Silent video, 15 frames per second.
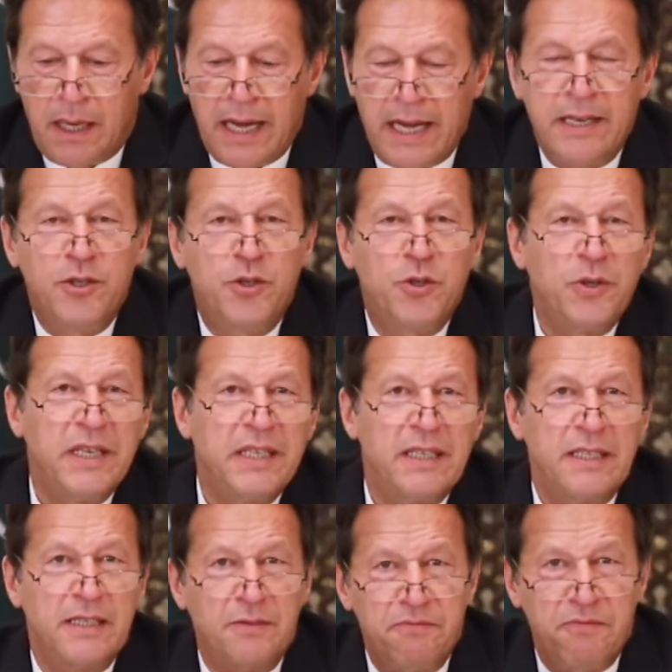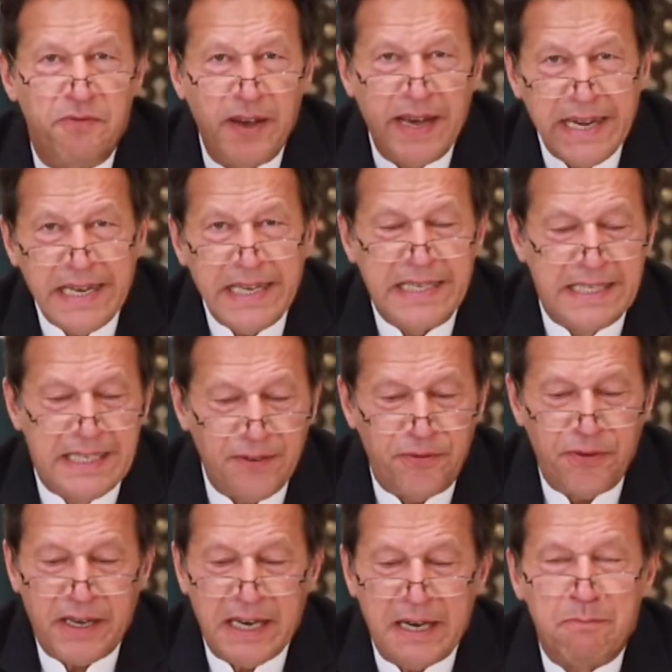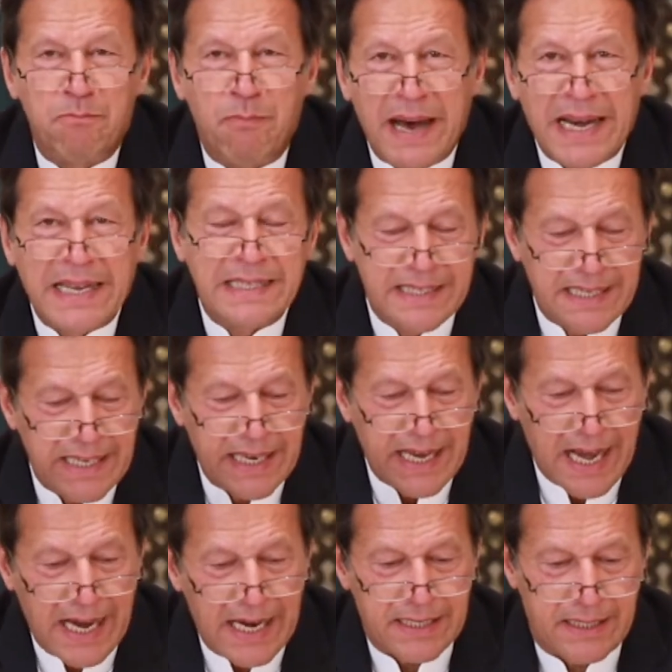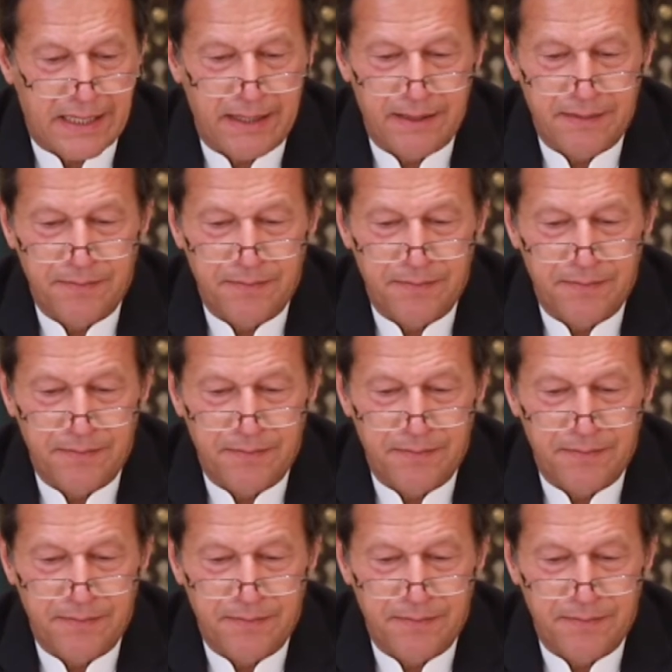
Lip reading: and doing this very difficult balancing act,